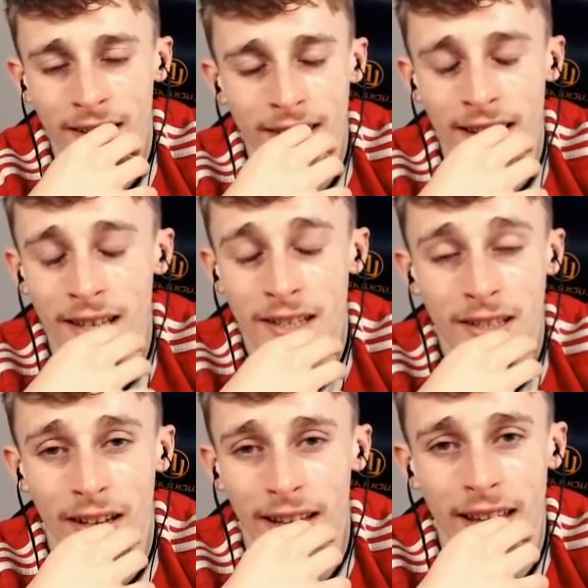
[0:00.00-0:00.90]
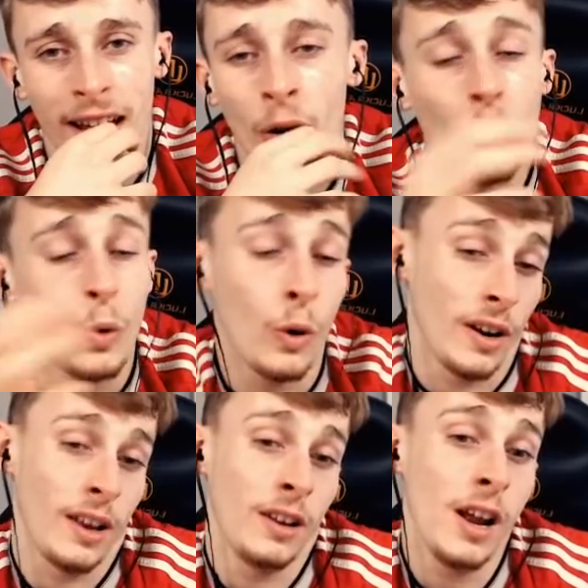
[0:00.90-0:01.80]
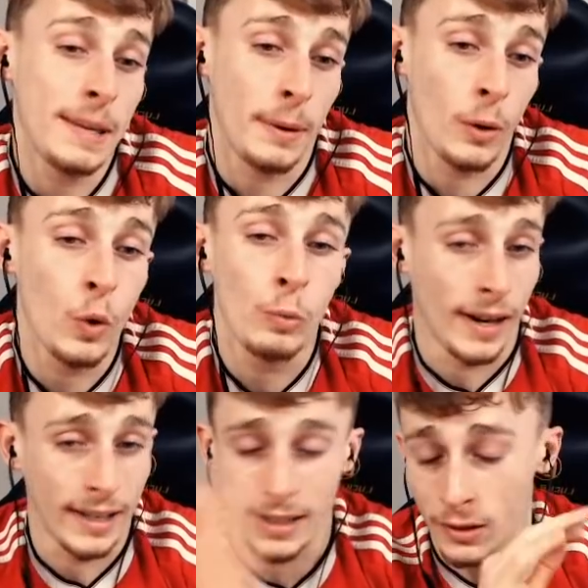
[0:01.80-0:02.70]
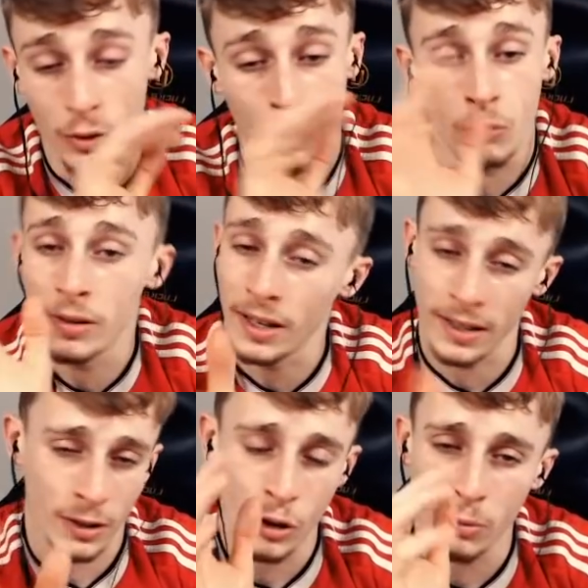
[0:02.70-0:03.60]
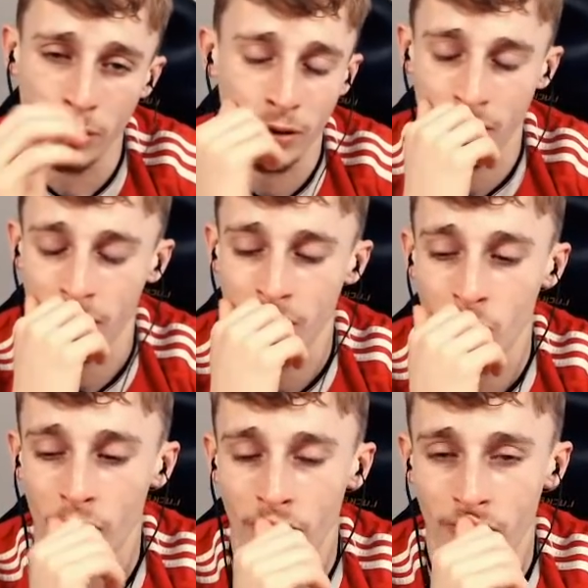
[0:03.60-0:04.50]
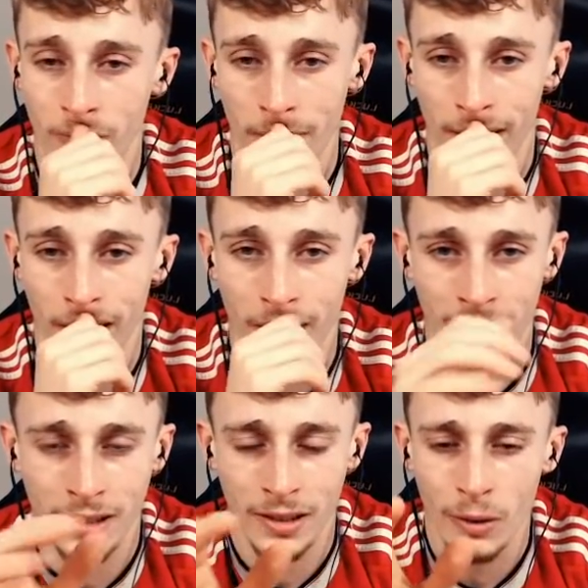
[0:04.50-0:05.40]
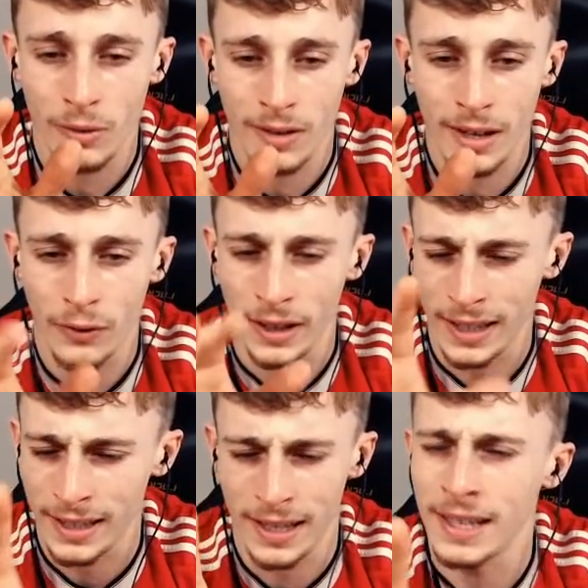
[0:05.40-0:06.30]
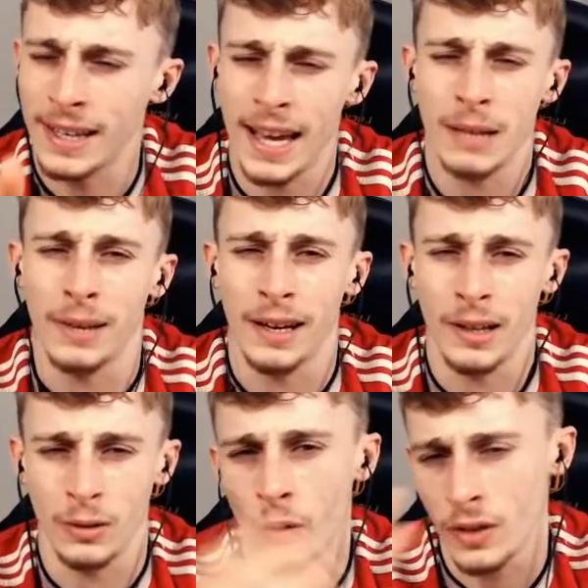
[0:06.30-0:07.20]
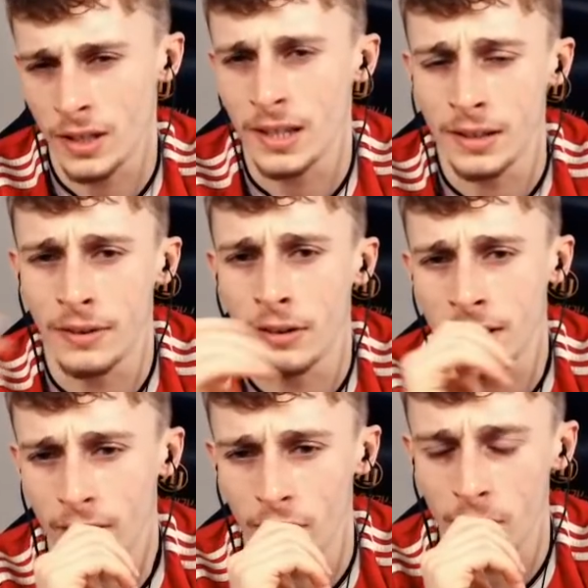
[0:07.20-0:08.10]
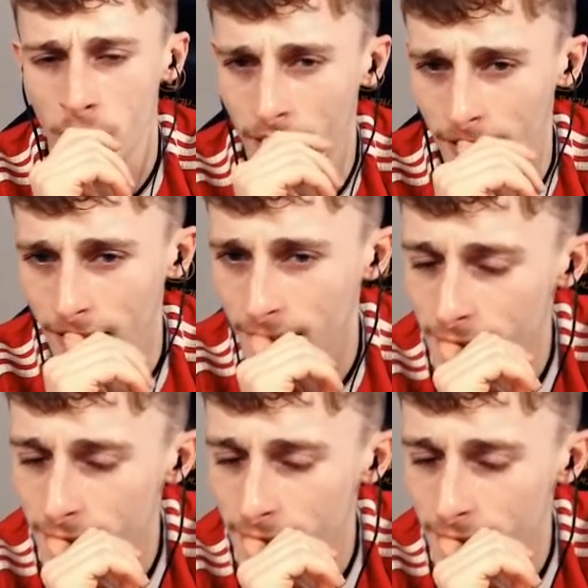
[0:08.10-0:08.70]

It's like, learning about all planets is cool, but like, Jupiter's just the one for me, man. Like, it's so different, like, it's a gas planet, so obviously it is very different, but like...